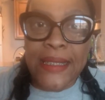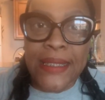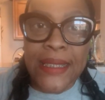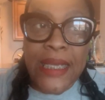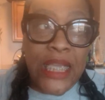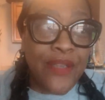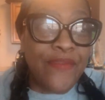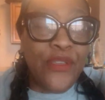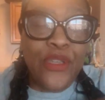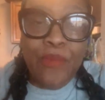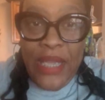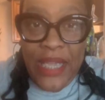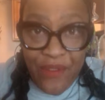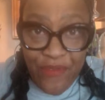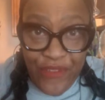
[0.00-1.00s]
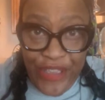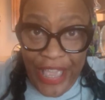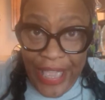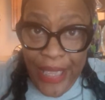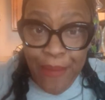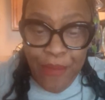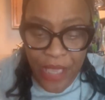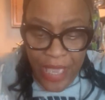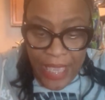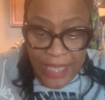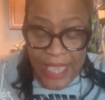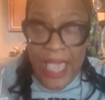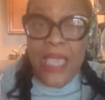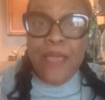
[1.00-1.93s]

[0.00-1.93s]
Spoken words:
Even though you may have came